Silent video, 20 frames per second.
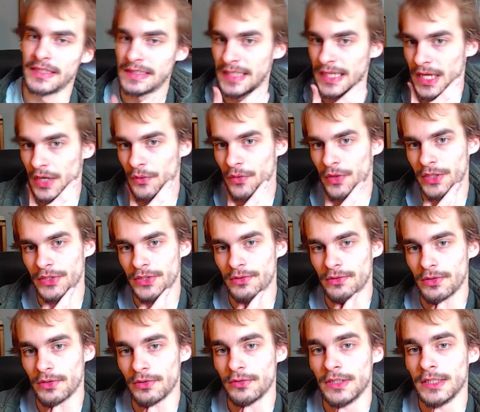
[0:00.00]
that I want to
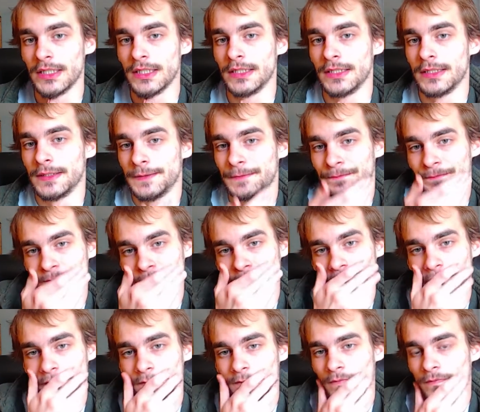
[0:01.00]
do.
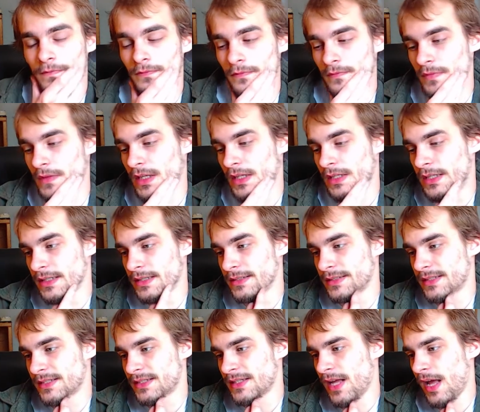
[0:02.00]
Because
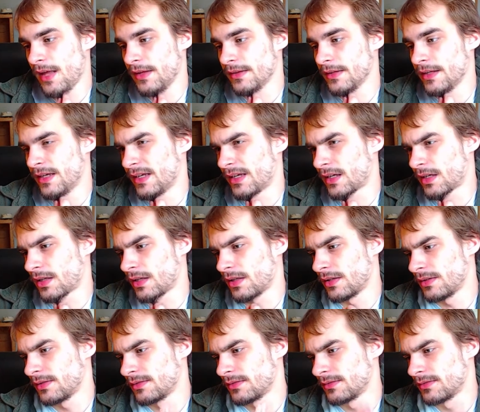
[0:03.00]
it's not like
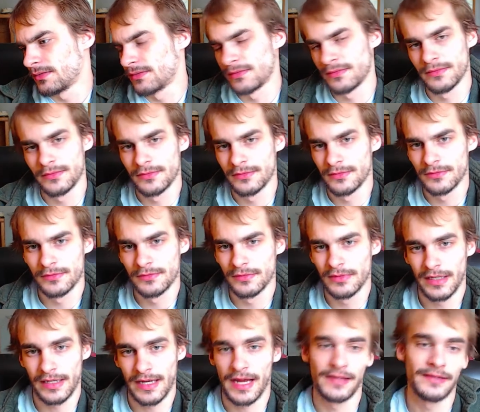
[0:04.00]

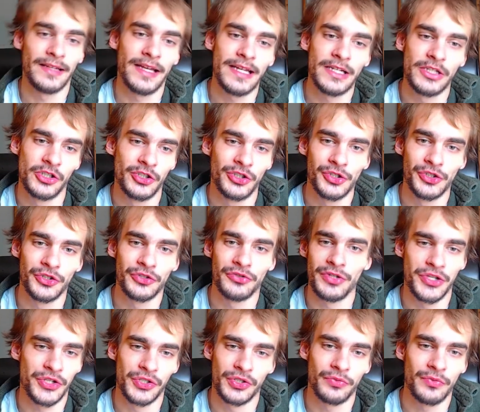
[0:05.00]
I like sugary
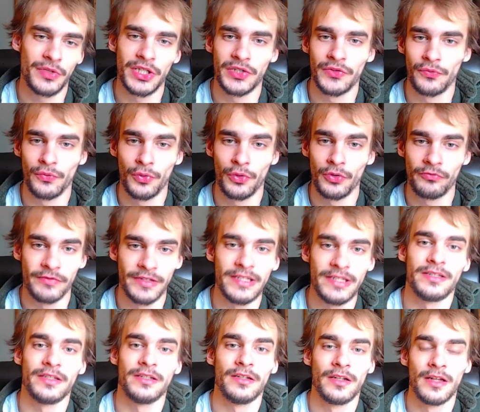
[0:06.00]
sweets for a
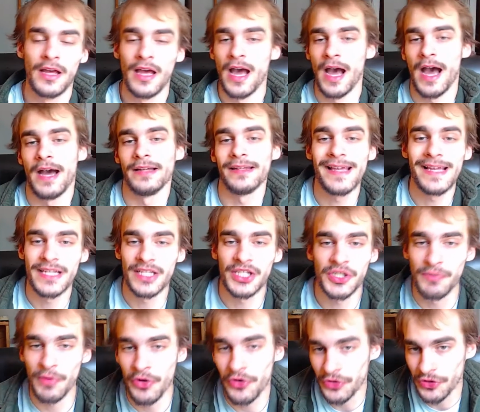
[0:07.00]
reason. I like
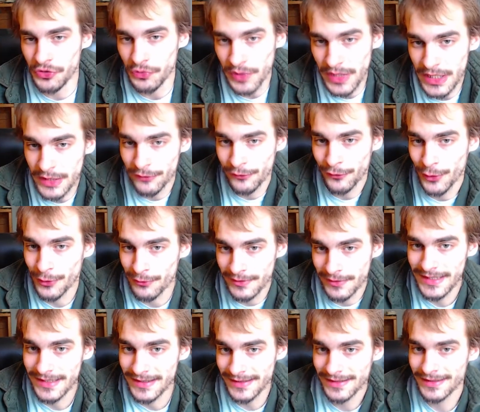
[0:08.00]
smoking weed for a
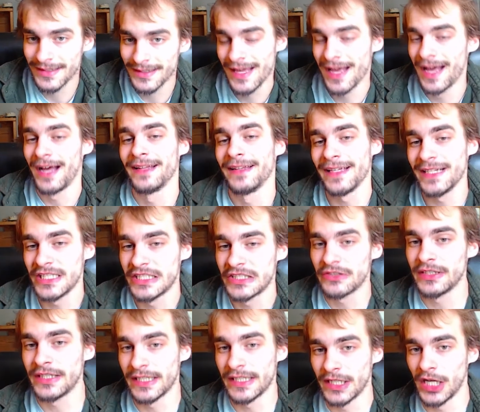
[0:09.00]
reason. I like
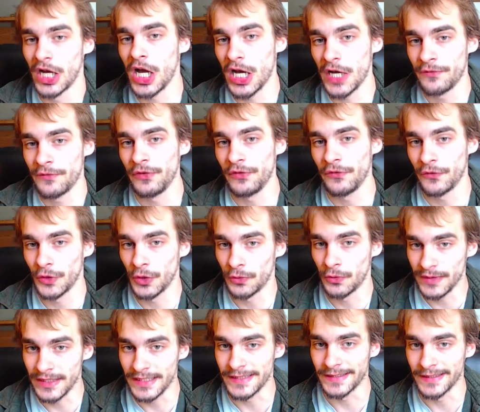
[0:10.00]
drinking coffee for a
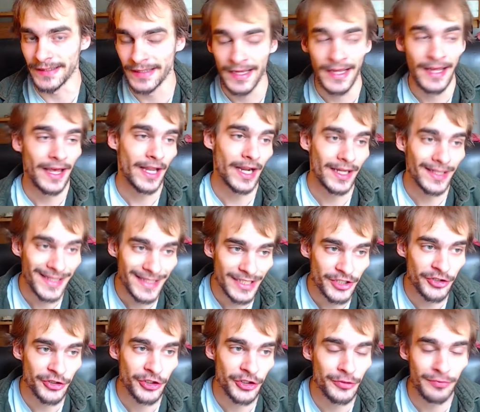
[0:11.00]
reason. And I like
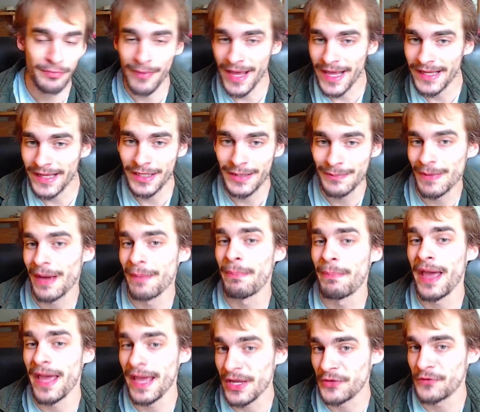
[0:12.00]
schmanking my
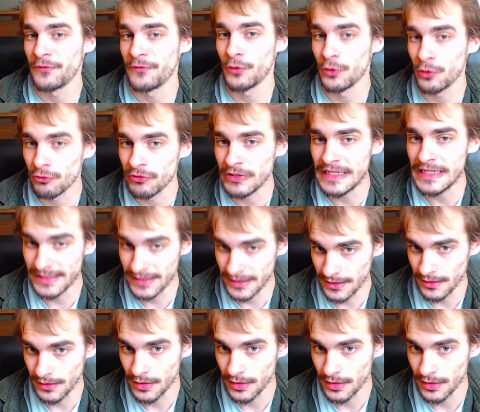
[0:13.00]
pank for a reason.